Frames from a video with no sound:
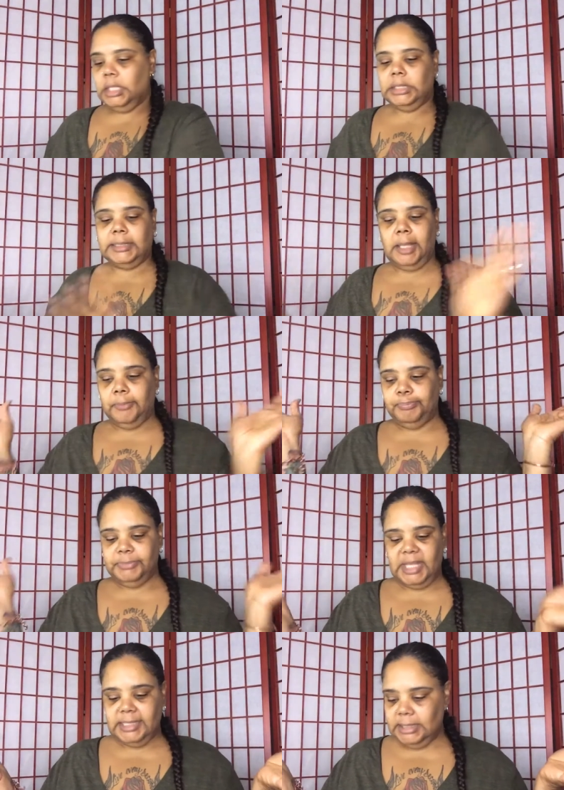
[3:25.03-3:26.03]
So
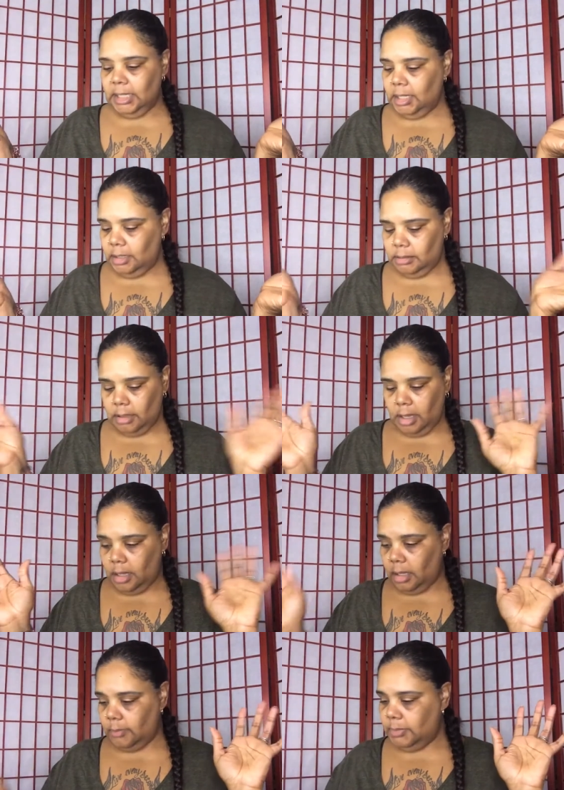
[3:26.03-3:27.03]
that's it.
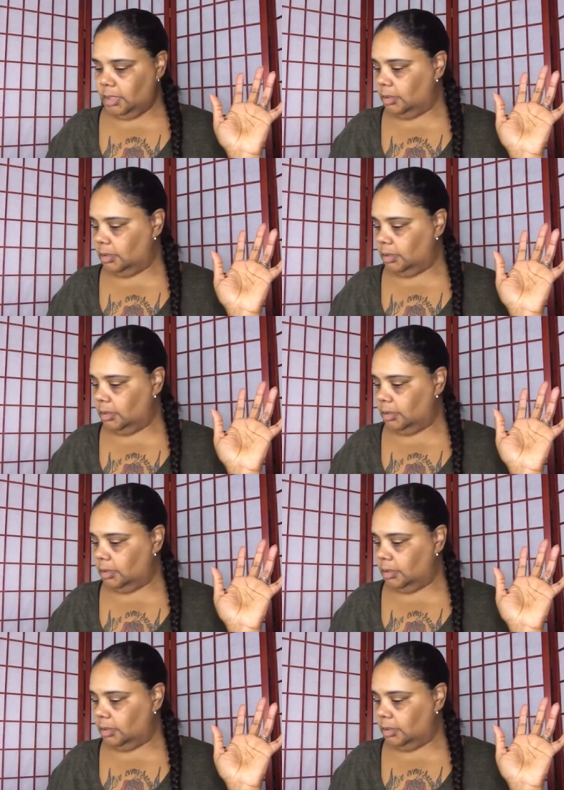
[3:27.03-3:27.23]
Um,